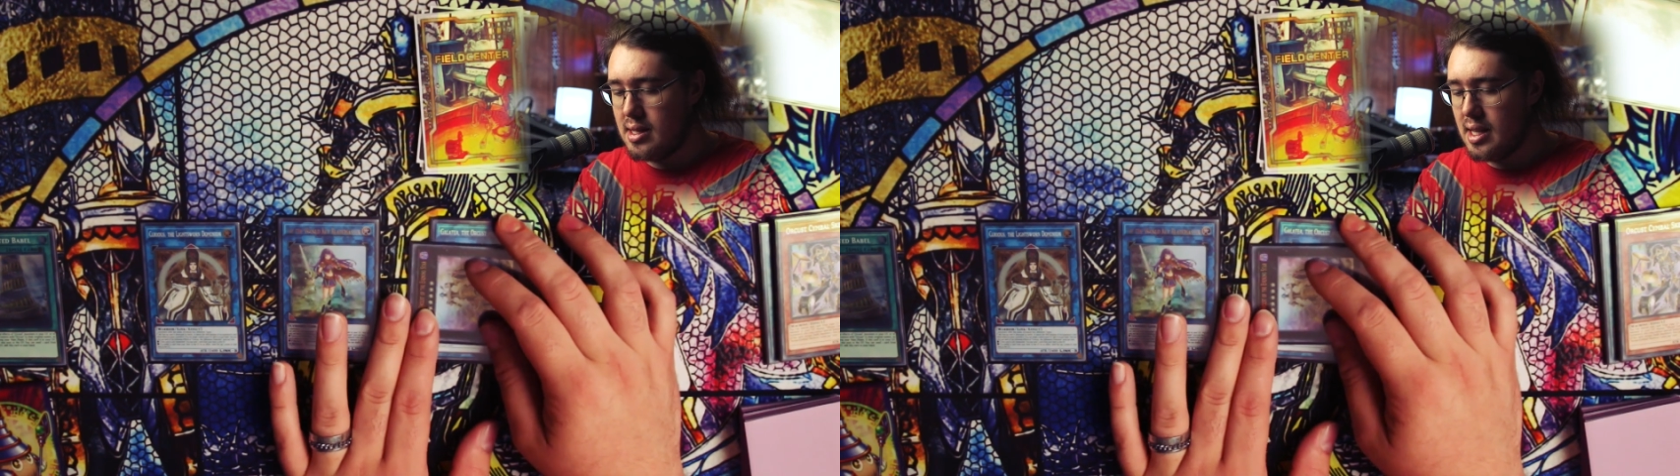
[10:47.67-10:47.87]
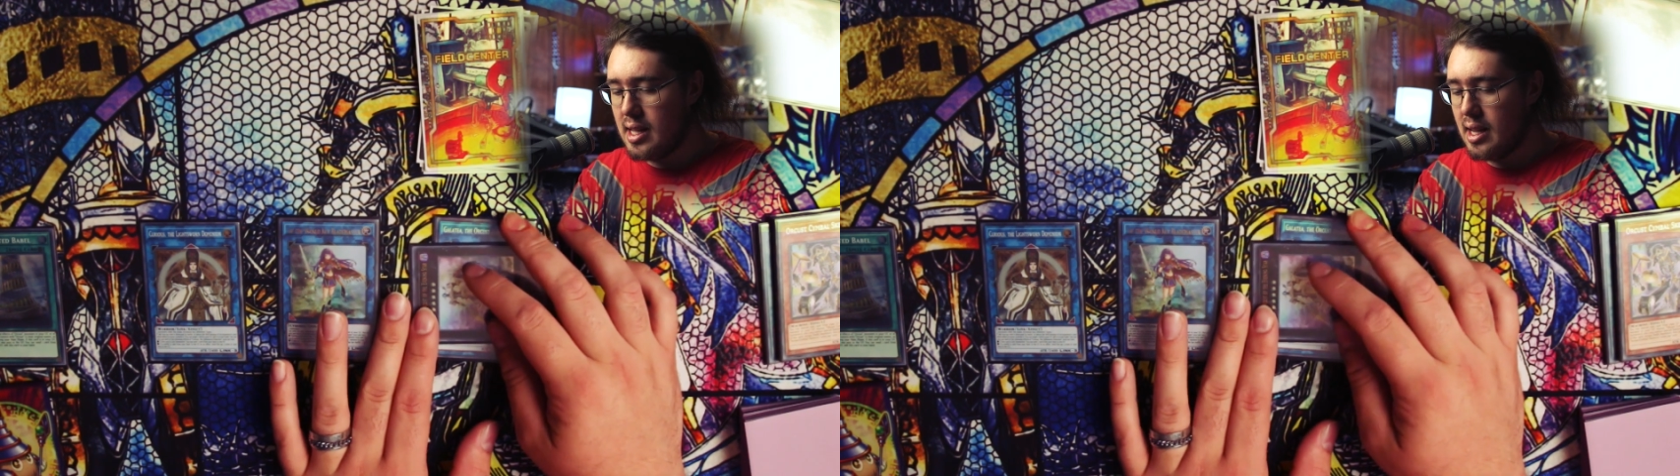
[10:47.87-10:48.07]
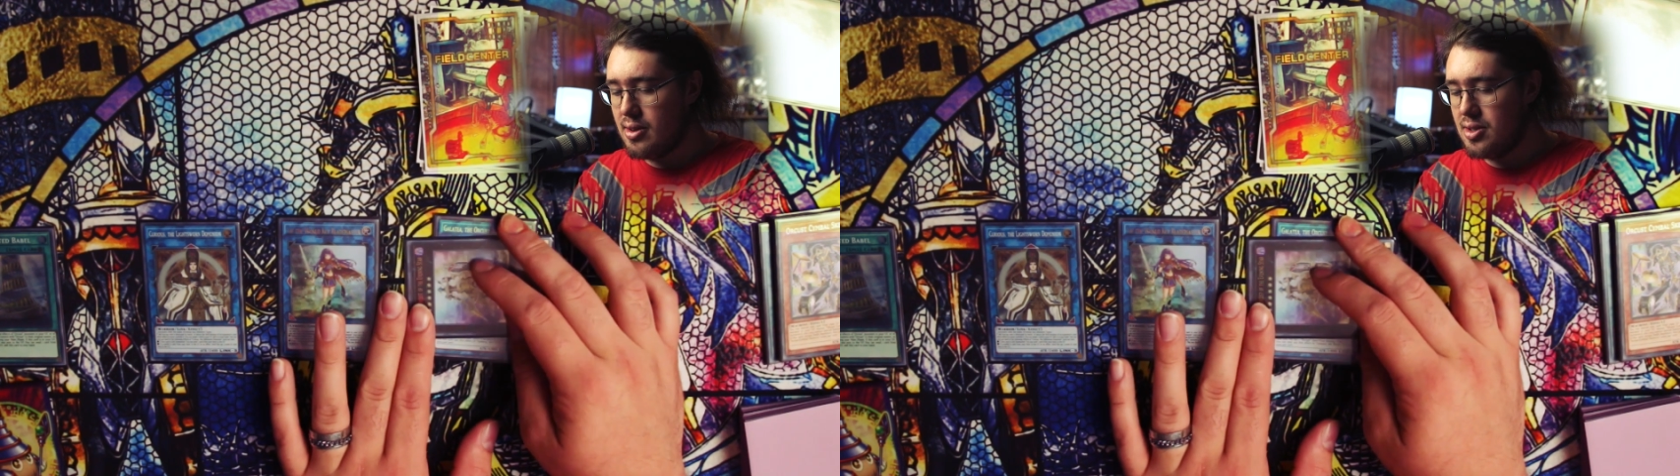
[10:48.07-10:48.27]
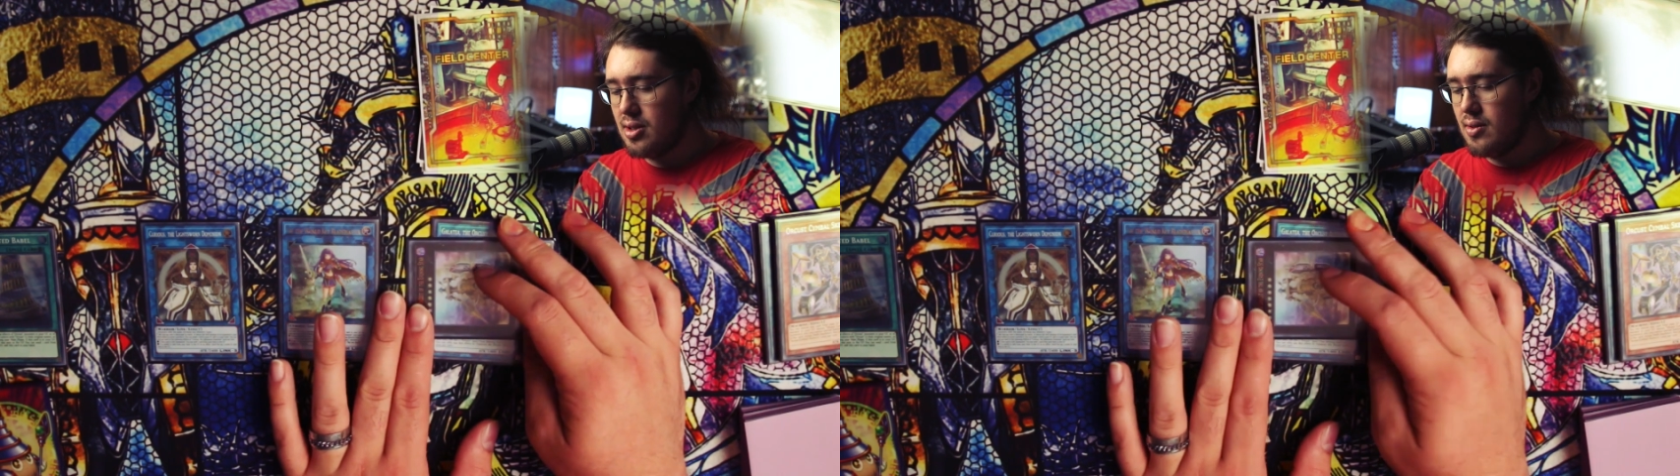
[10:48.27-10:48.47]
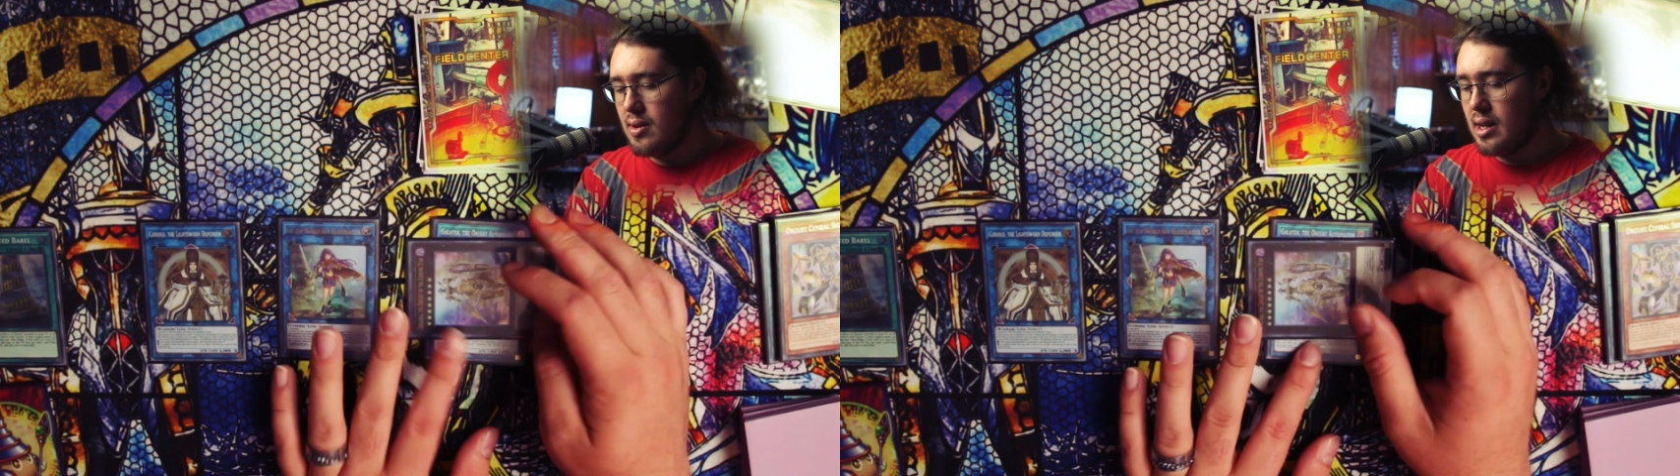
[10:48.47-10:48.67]

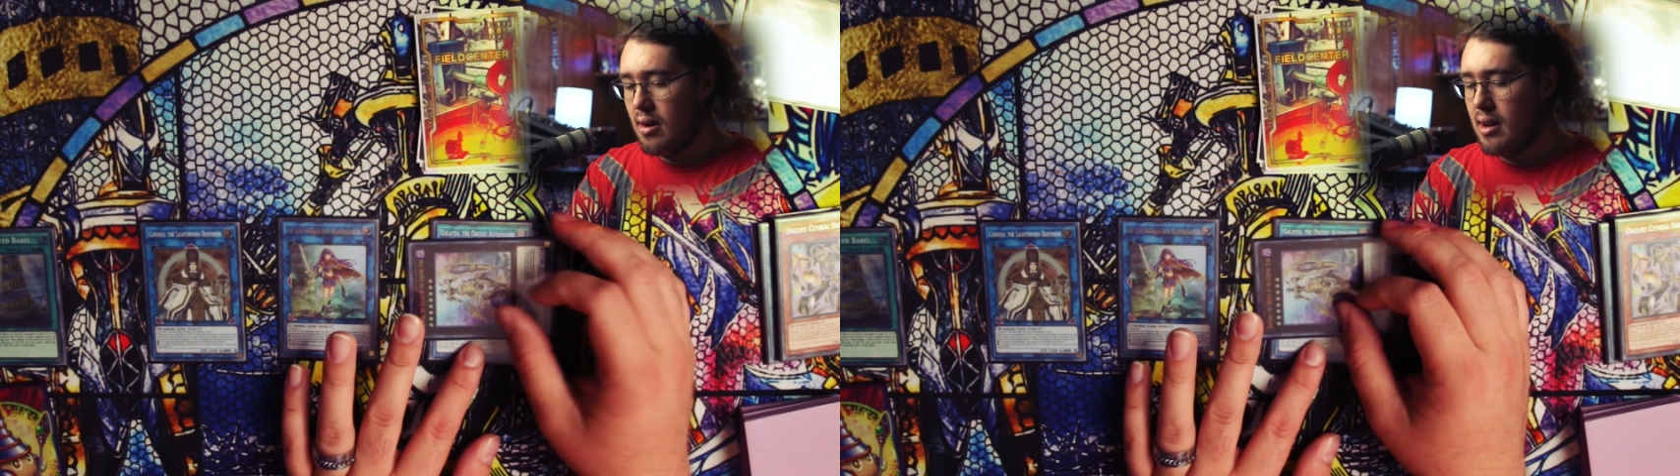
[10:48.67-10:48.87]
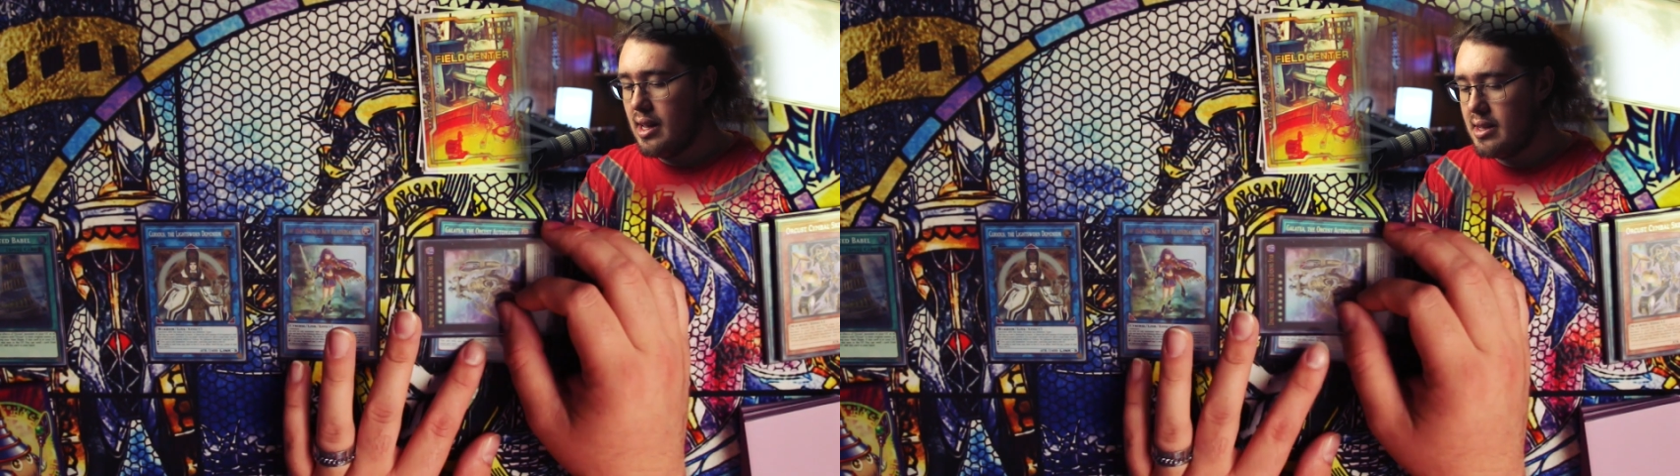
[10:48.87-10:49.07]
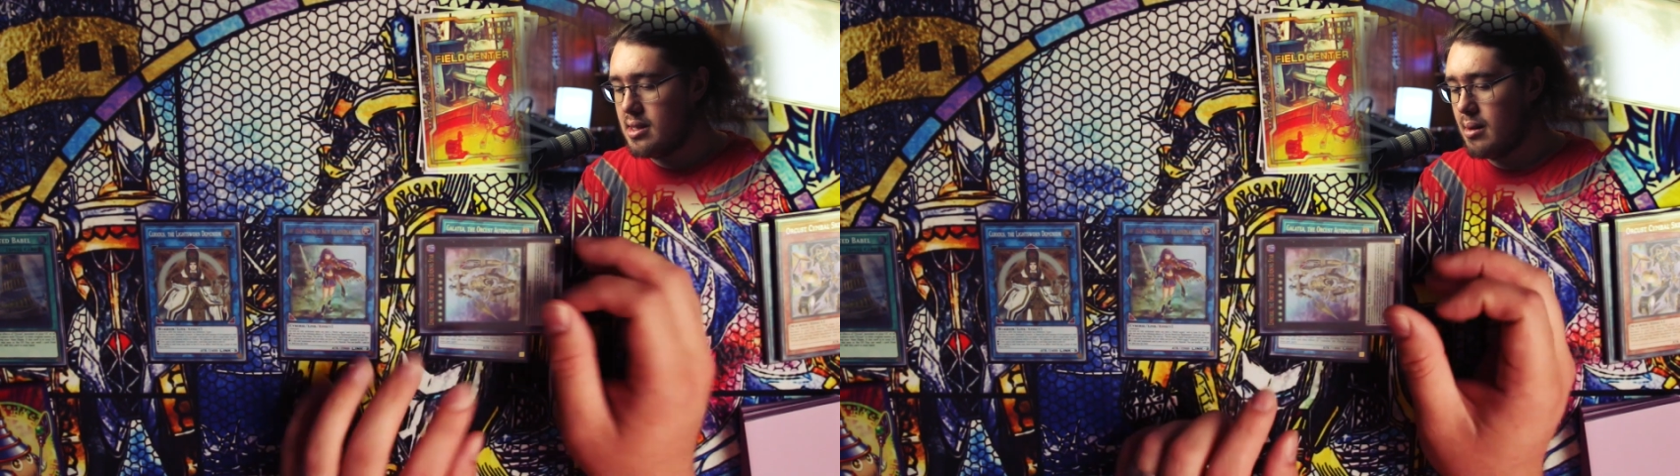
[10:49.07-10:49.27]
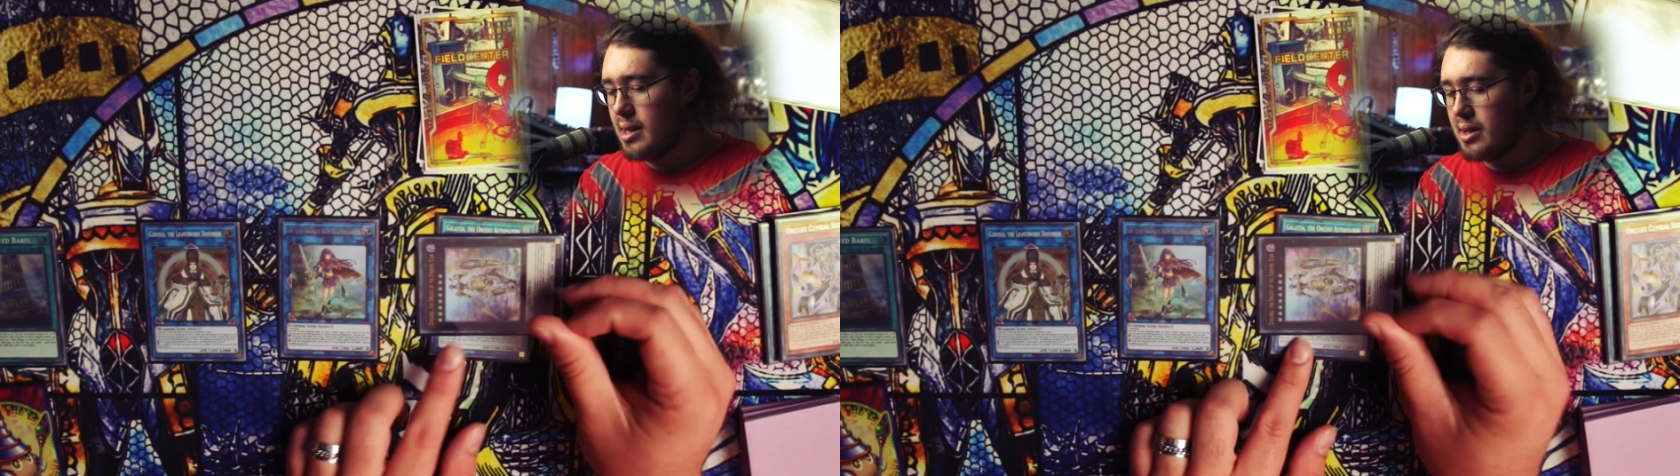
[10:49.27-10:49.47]
Dingirsu, on his summon,